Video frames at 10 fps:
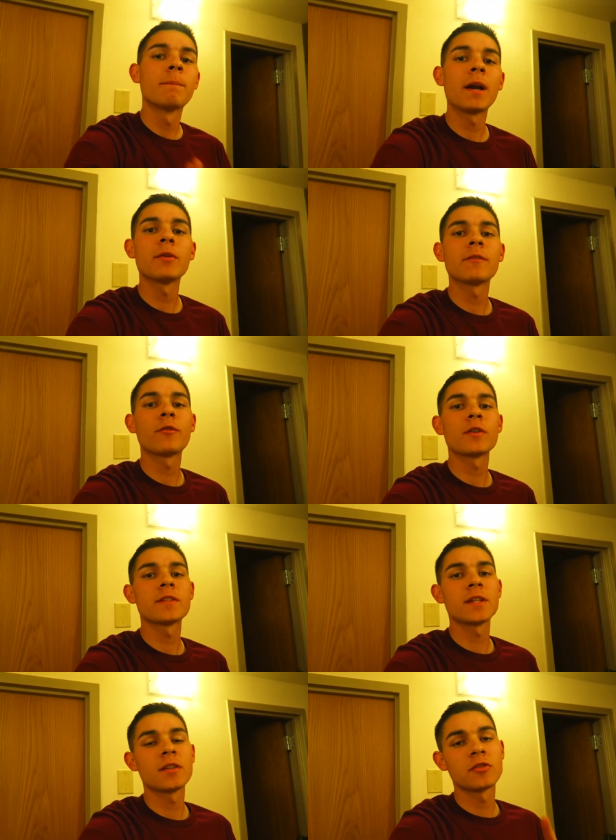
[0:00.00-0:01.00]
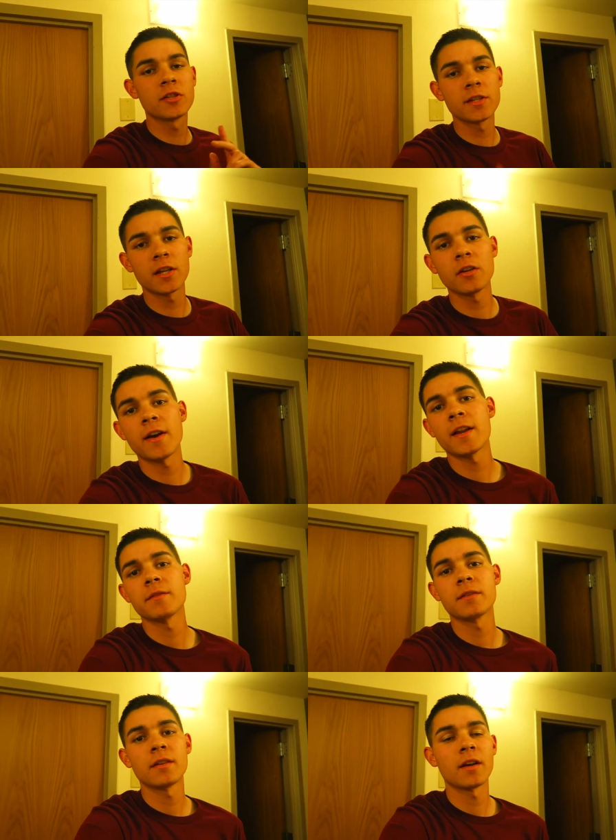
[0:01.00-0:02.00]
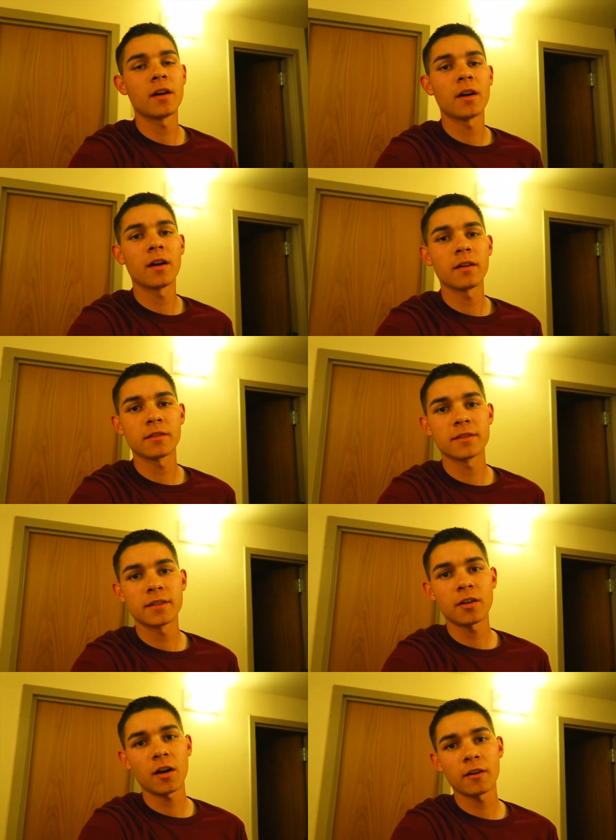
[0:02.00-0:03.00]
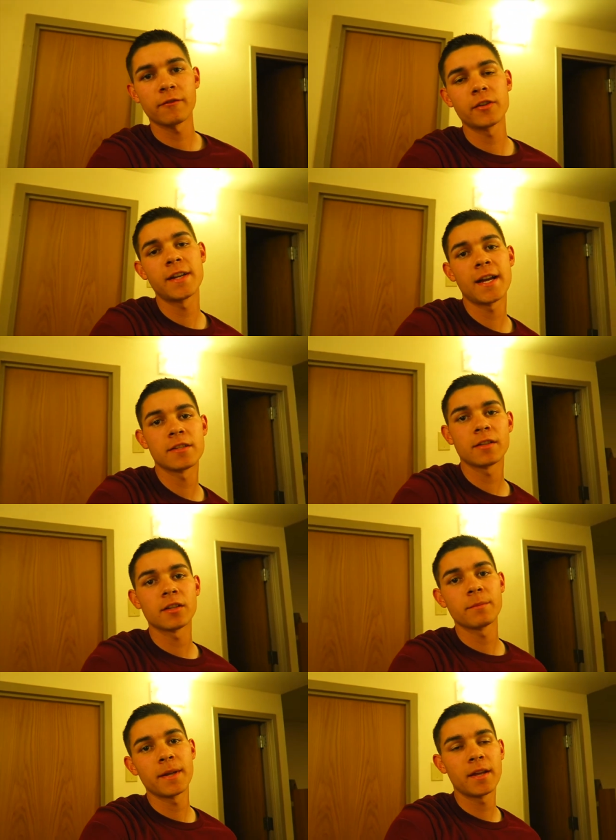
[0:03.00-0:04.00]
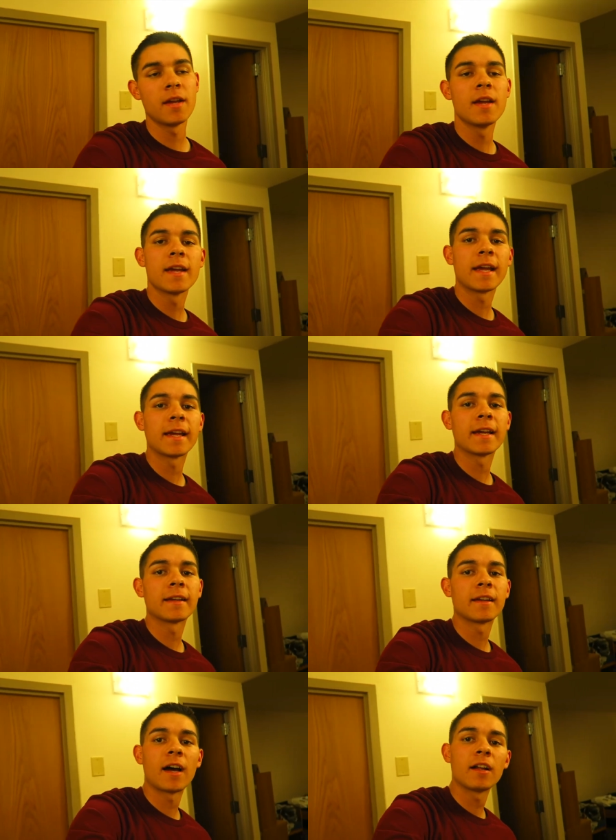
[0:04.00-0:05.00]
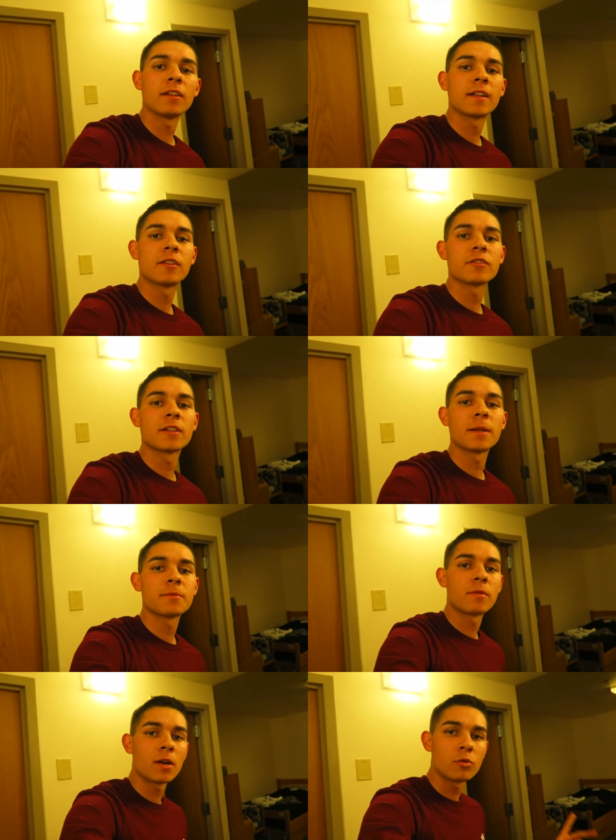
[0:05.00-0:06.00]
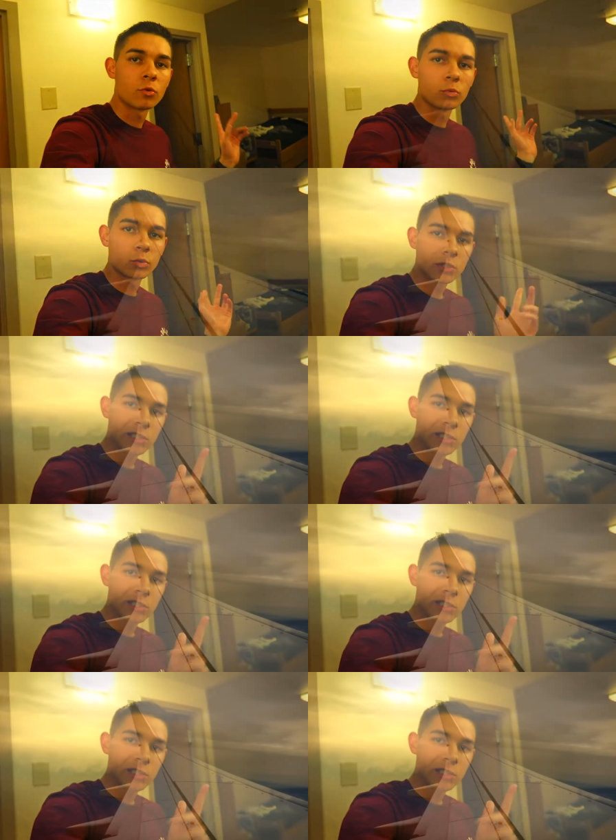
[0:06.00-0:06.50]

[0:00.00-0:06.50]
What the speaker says: bear with 4C. She's gonna go ahead and talk for you guys a little bit, and I'll let those clips roll.